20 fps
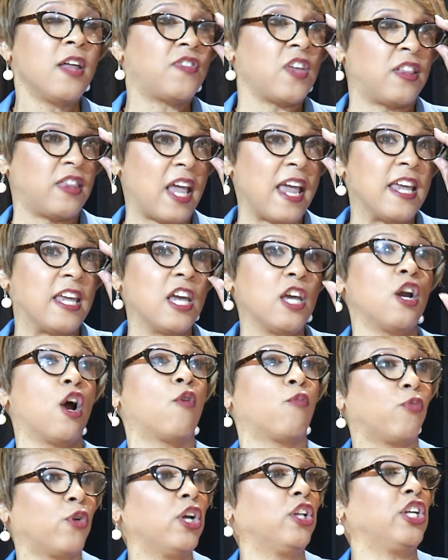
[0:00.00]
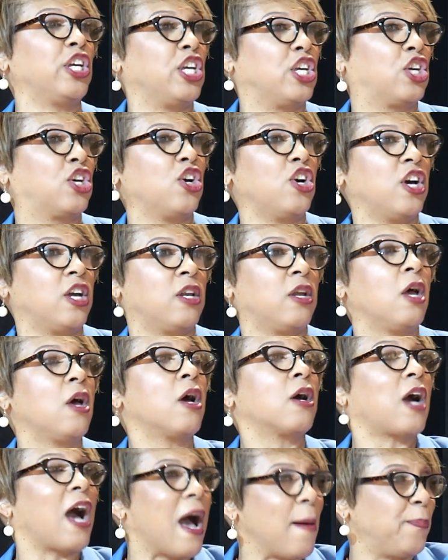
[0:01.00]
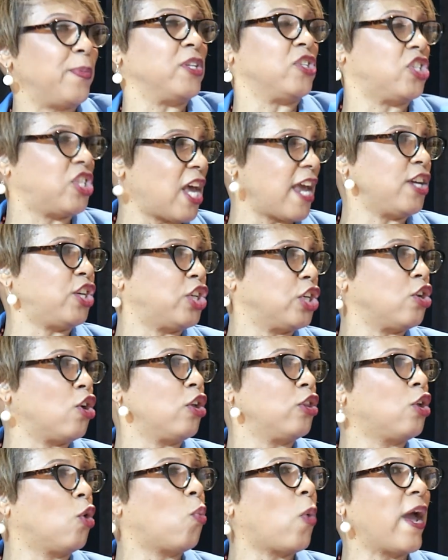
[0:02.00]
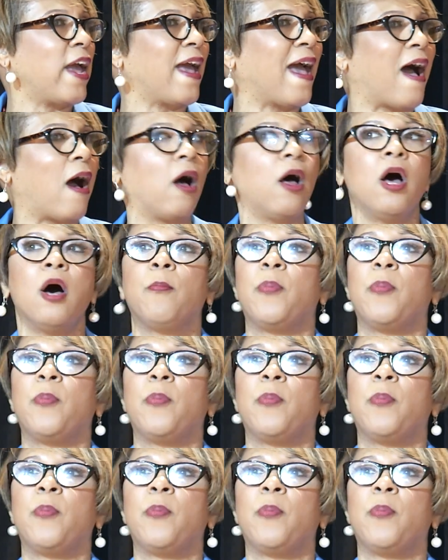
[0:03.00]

that they get a really good compensation on the way out.